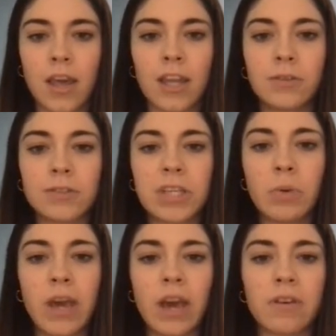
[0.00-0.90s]
And you'll see
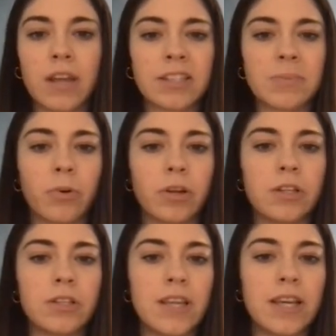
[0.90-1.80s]
we have an
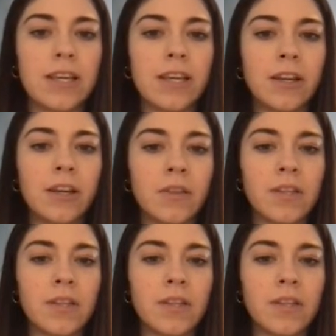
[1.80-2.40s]
expiration date here.